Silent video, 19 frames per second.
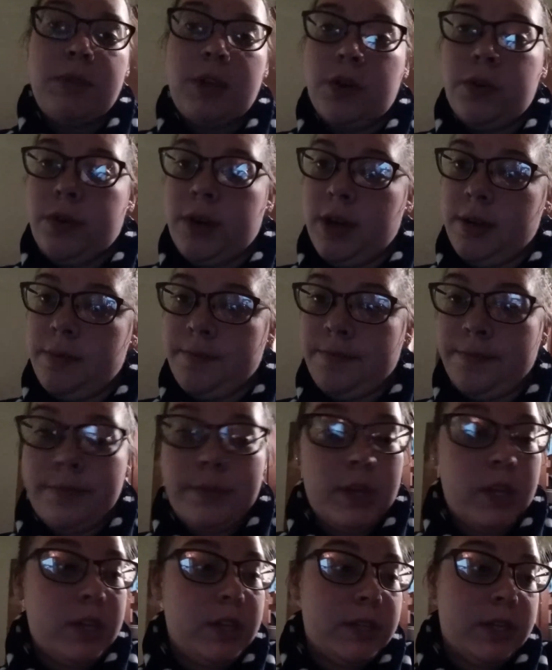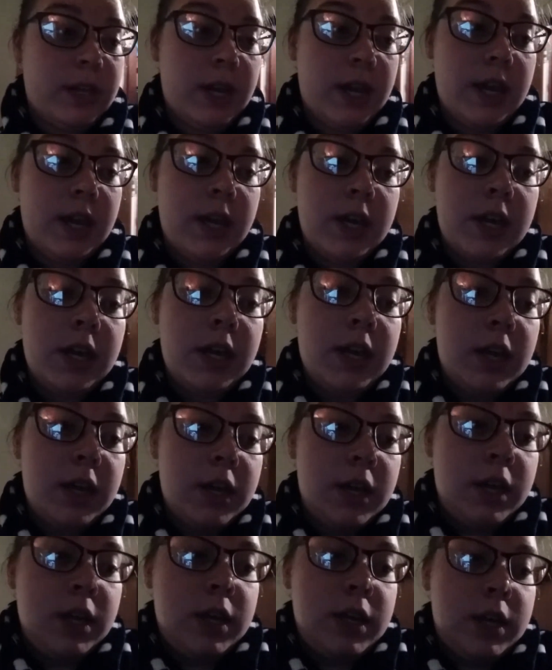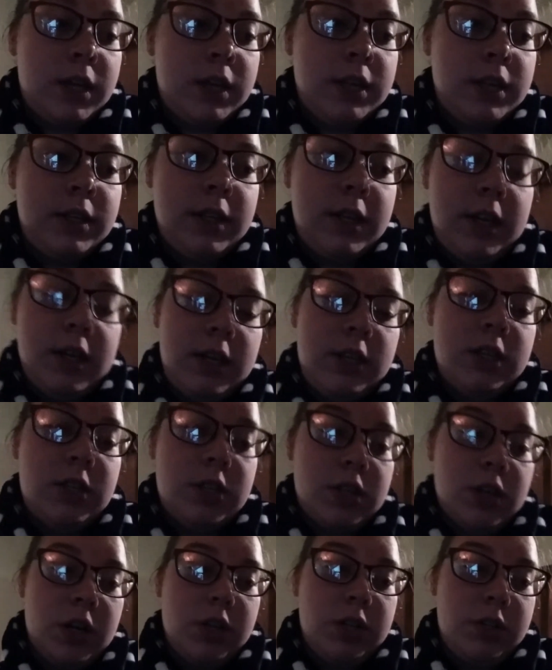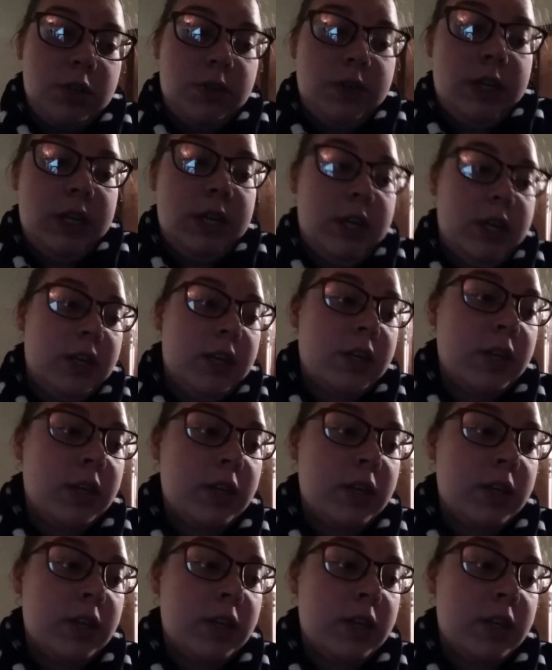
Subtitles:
yoga, because I need to start doing